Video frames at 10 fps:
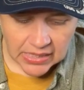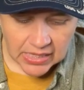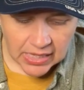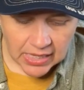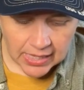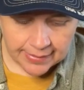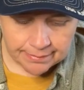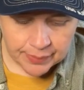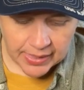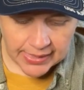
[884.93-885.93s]

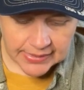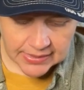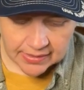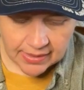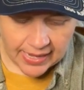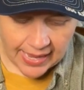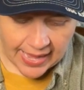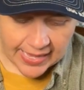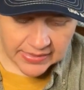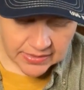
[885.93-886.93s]
But they
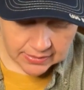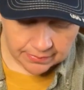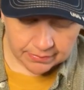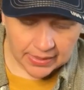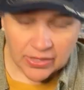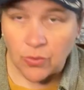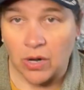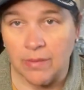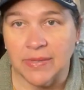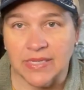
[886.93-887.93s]
had some, and you
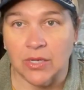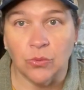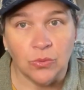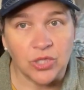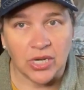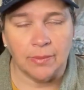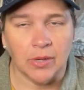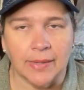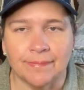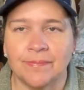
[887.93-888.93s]
heard me say, ooh, Shiny
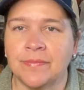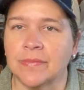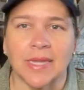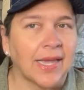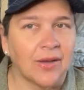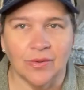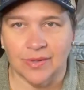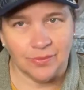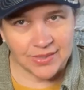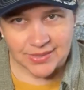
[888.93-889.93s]
Bright. Now, it
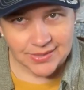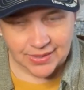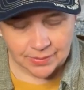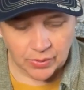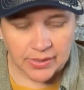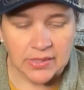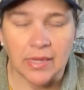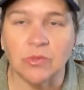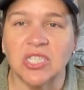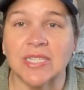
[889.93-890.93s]
wasn't Shiny Brights. It
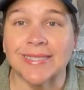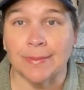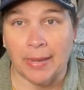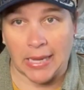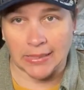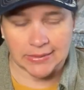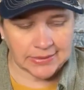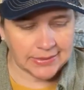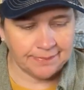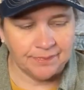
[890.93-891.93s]
was just the box.
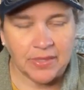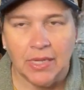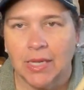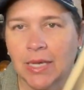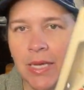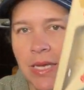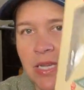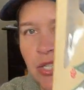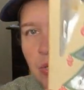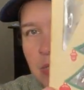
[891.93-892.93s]

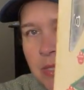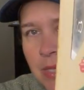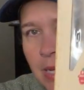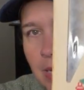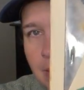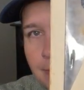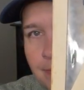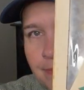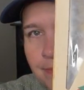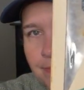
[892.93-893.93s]
As you can see,
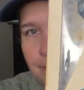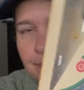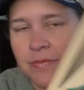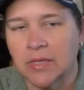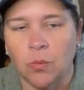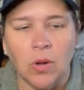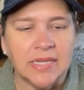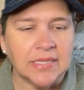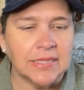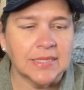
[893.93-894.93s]
the
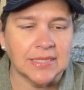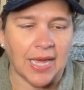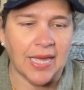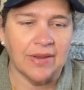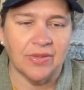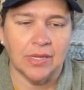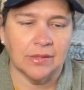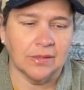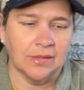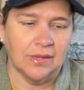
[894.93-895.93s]
ones inside of
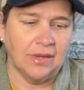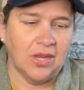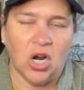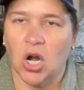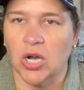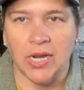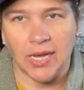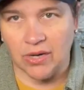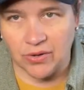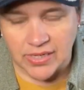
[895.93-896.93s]
it are not
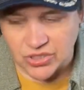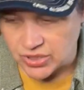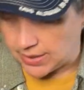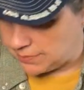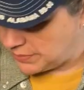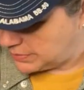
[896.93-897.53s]
in great shape.